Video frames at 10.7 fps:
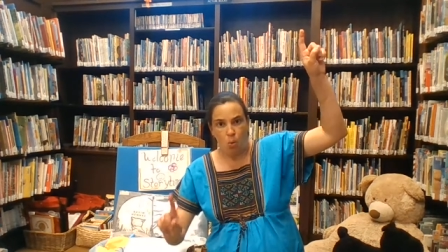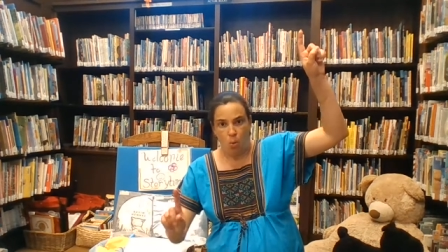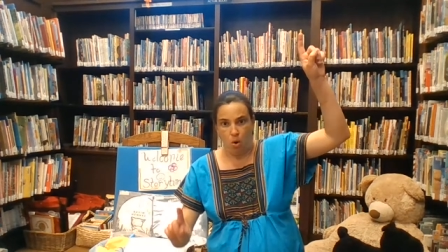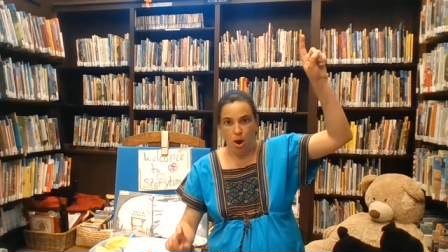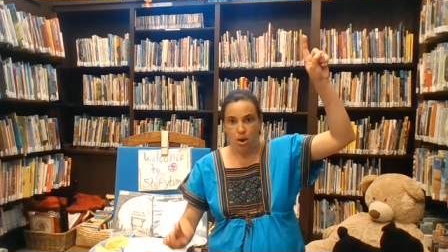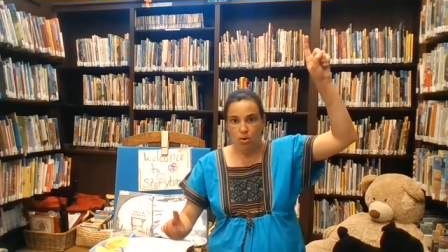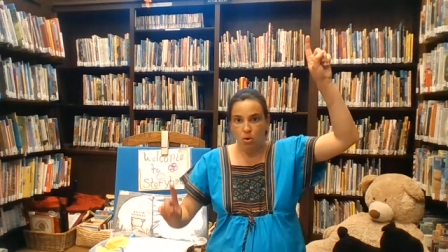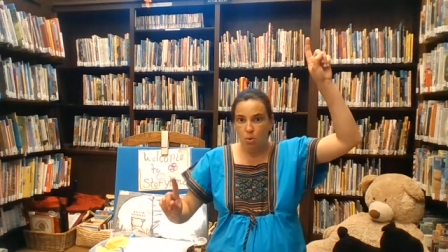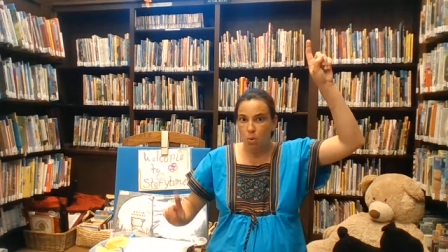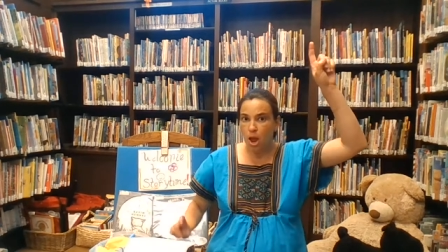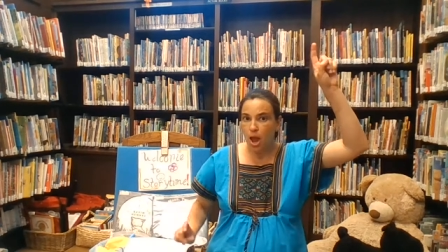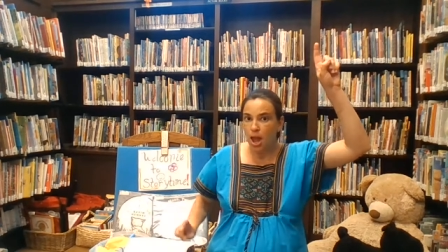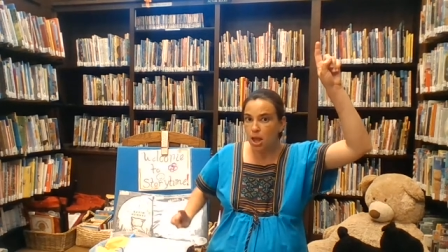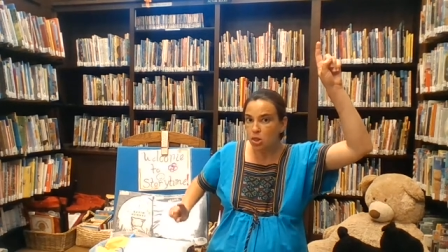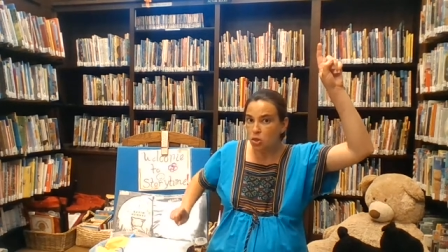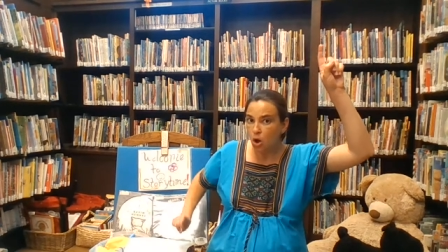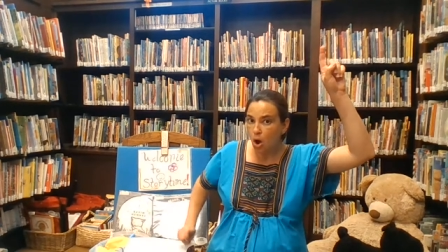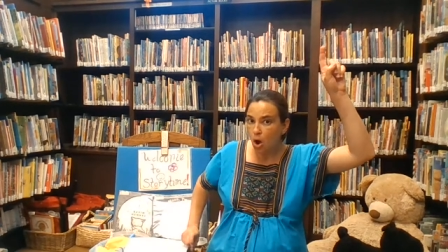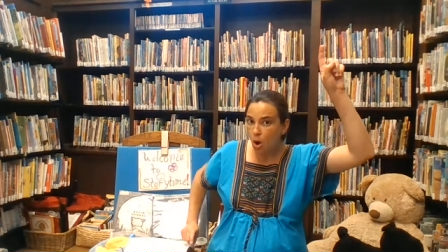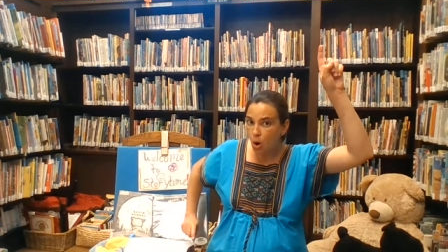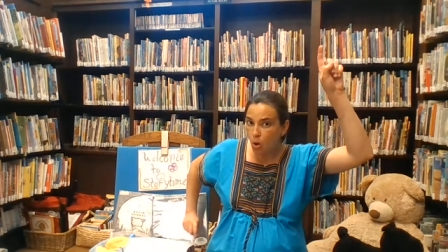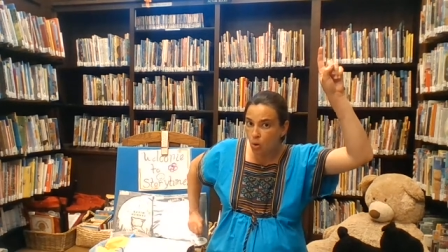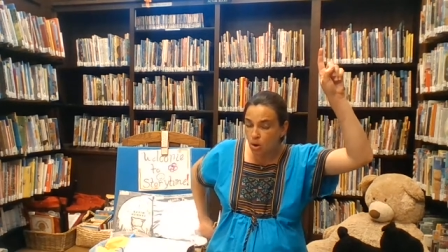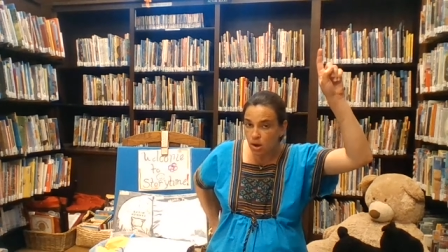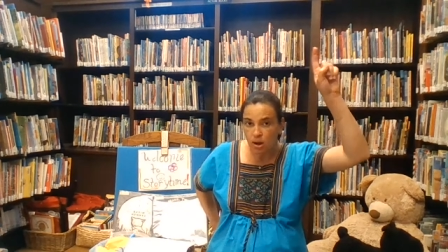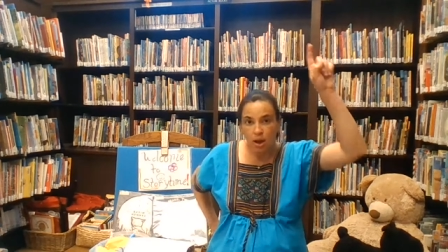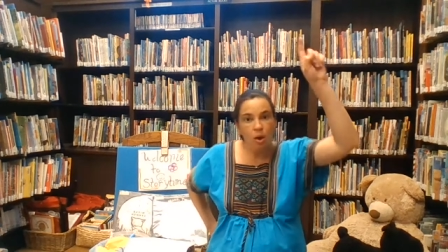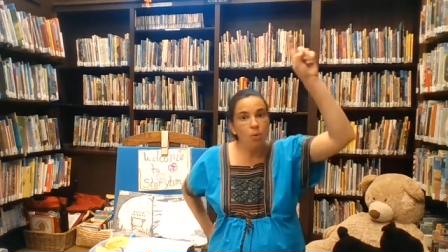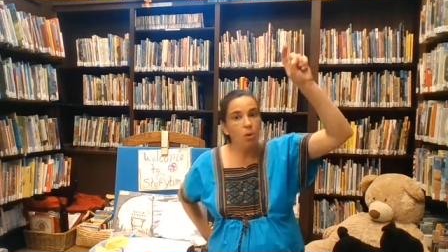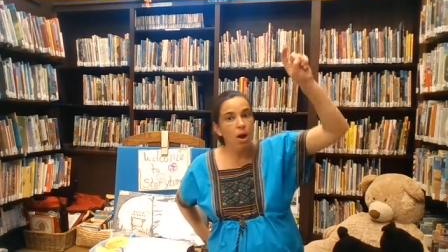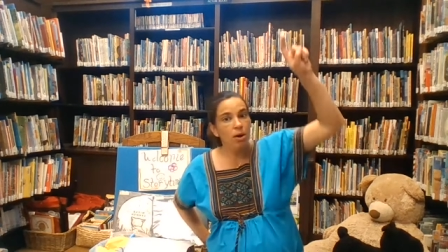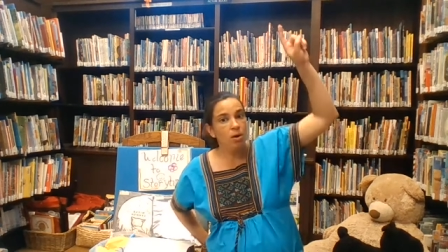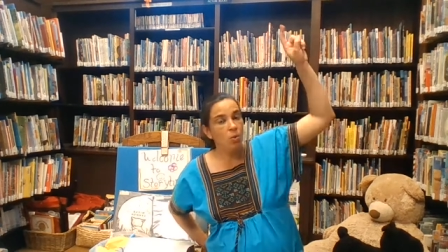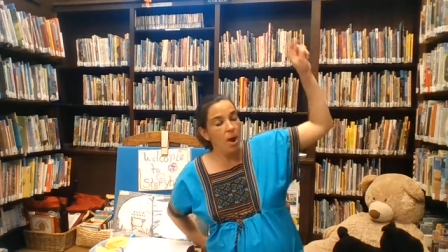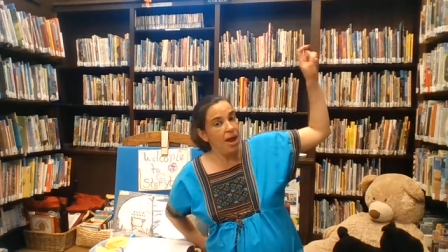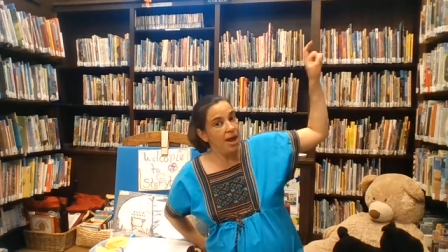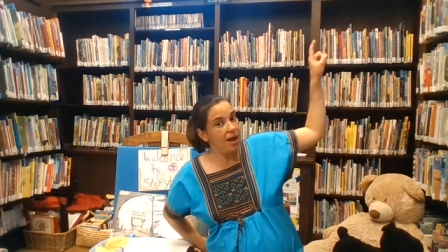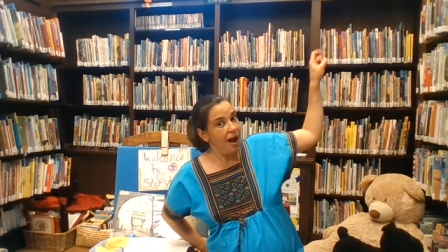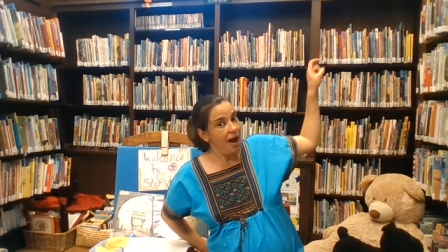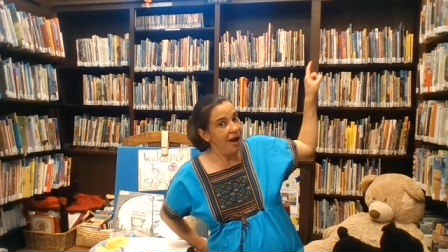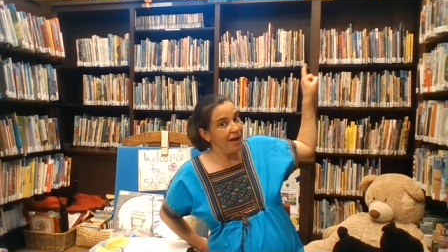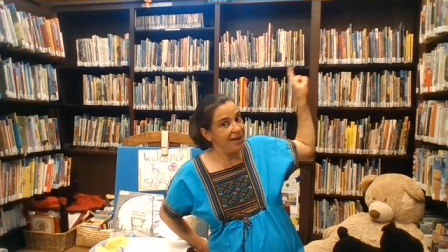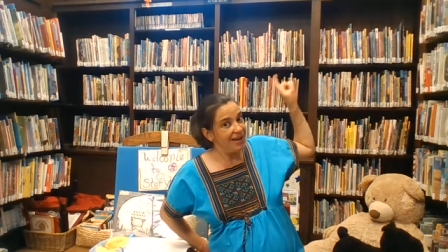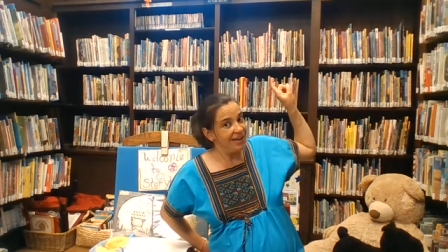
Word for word: Run away low, run away high.